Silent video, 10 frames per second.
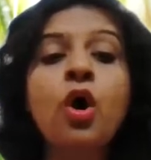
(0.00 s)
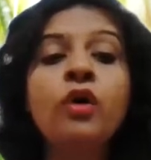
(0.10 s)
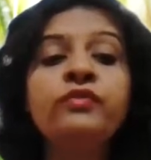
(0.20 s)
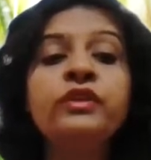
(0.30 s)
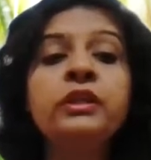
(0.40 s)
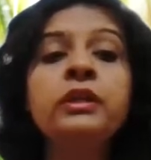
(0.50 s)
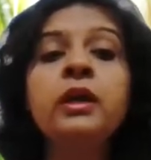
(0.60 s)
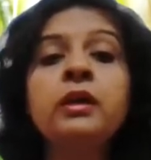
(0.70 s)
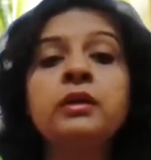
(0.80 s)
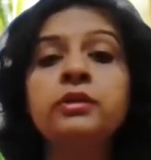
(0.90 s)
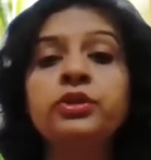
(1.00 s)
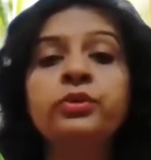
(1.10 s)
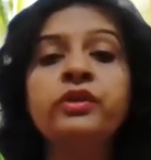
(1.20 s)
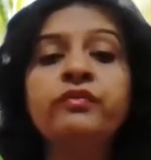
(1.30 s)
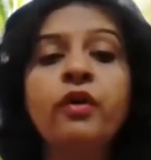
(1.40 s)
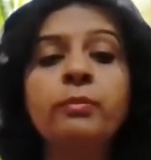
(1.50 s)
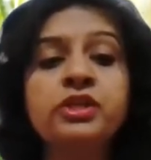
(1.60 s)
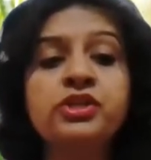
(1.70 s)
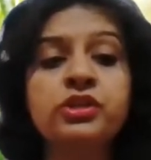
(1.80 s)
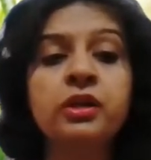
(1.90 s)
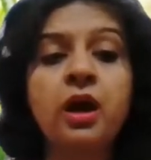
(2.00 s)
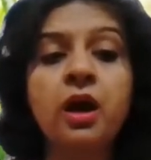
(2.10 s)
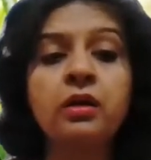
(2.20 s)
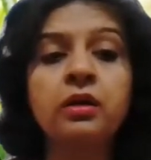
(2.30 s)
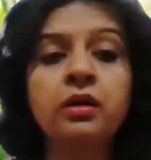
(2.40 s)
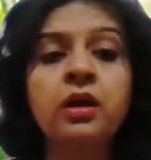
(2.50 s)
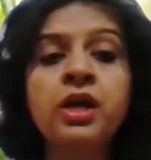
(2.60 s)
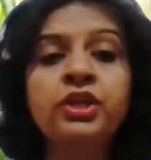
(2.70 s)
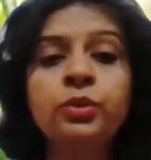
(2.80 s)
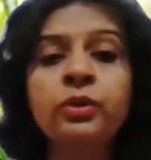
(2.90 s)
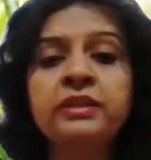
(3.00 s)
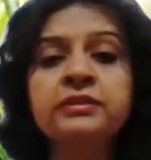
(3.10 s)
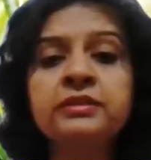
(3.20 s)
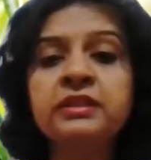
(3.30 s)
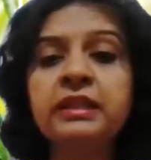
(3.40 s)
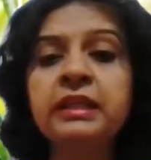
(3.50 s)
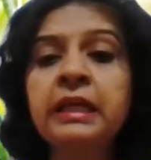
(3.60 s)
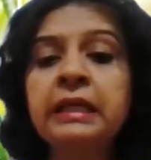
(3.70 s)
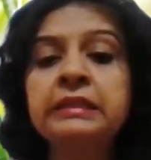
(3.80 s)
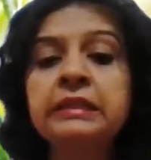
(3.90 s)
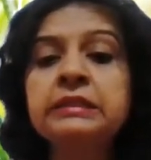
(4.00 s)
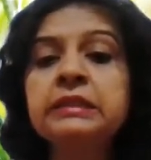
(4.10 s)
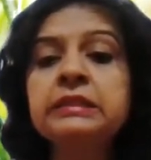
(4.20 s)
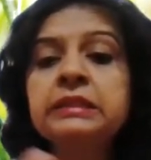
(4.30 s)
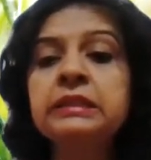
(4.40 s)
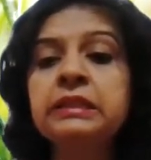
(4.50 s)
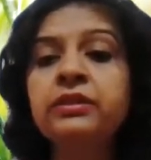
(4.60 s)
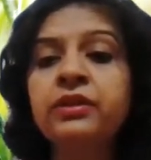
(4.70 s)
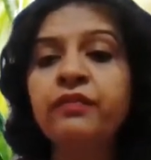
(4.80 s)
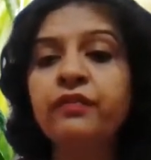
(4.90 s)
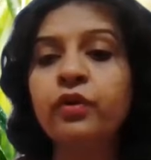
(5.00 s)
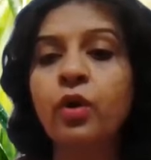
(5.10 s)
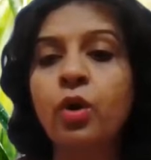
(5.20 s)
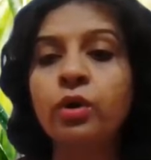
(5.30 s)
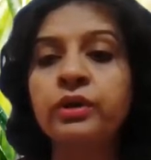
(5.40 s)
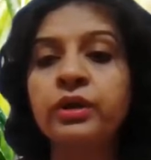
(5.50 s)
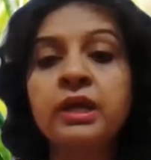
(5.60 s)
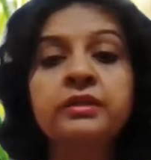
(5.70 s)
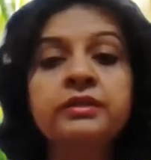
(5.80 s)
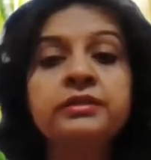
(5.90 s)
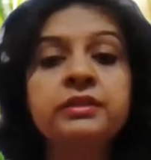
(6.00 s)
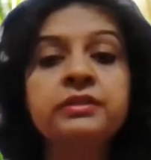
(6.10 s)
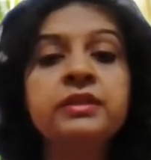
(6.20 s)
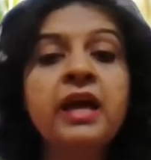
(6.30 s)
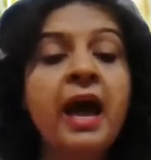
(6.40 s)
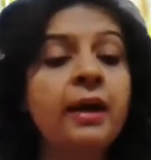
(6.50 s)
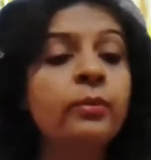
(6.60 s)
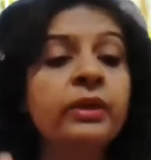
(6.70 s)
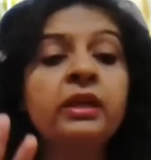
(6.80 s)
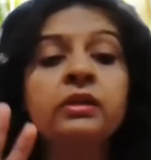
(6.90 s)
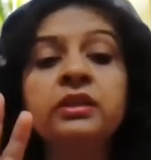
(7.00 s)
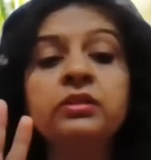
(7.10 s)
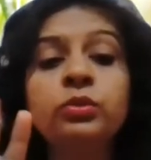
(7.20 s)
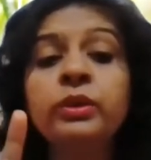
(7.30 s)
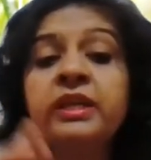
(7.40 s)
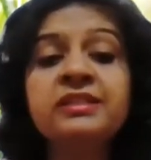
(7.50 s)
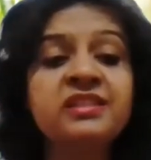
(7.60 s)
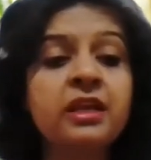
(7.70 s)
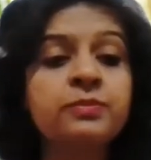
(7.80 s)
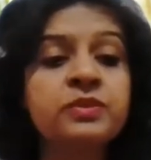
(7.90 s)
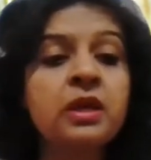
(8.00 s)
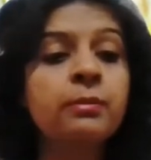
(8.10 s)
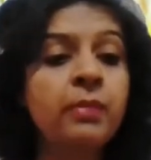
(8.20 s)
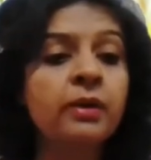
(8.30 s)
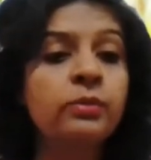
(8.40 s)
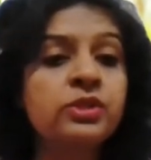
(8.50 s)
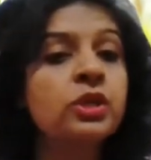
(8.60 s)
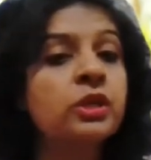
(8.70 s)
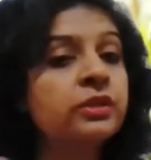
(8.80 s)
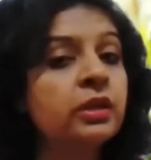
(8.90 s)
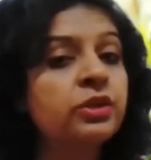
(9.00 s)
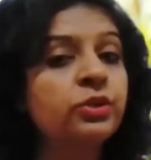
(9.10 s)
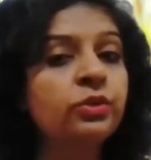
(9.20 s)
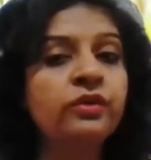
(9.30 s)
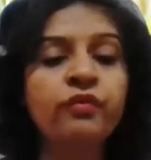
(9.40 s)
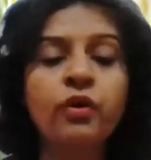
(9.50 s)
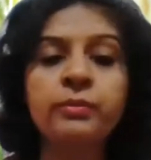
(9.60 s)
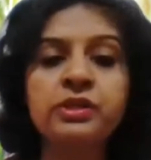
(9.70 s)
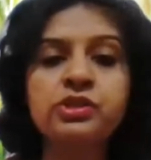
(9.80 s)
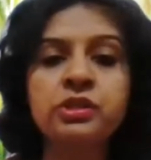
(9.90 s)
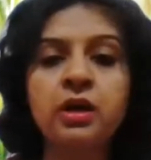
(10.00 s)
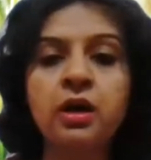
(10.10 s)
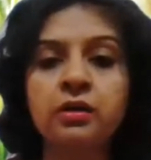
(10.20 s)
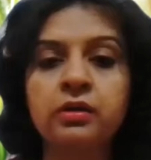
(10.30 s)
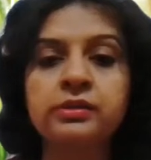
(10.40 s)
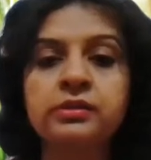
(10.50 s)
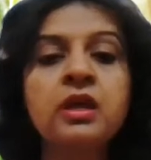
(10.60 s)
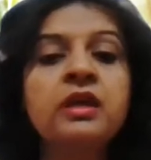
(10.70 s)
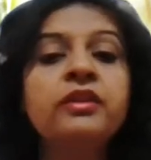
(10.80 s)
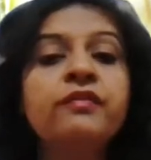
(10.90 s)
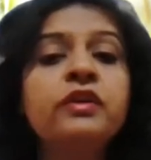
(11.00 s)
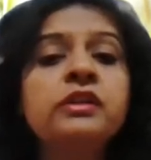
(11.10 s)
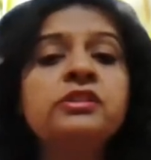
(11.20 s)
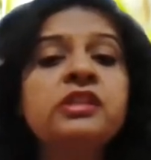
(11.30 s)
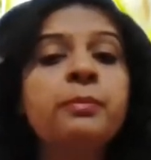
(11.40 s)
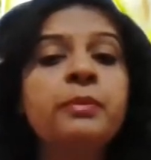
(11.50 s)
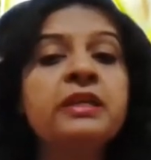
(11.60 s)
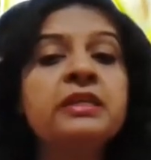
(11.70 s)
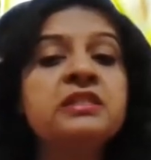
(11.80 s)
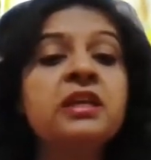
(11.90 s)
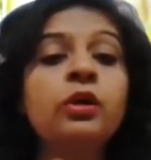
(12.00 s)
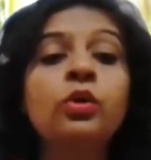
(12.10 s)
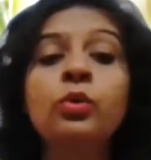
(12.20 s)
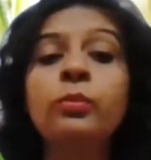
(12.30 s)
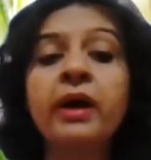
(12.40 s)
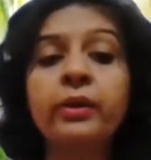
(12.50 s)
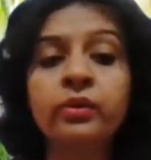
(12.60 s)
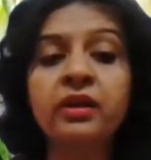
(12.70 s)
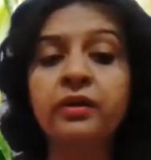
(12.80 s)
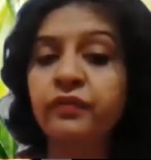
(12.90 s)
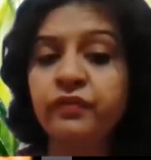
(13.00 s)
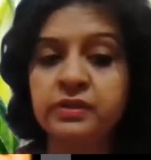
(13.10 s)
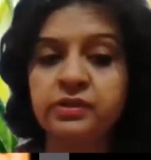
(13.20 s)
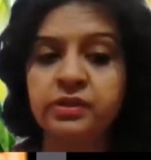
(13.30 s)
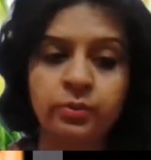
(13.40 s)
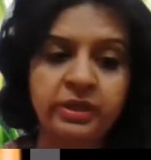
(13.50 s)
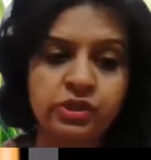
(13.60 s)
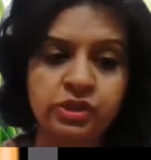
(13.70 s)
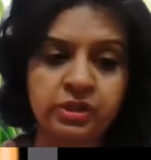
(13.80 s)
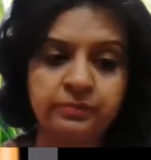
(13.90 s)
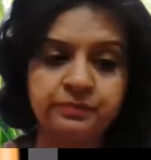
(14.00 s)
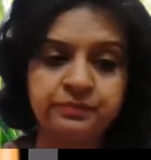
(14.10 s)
of the urine formation occur, you can see this is the nephron. This is having the 3 steps by which the urine formation occurs. The first step is the glomerular filtration.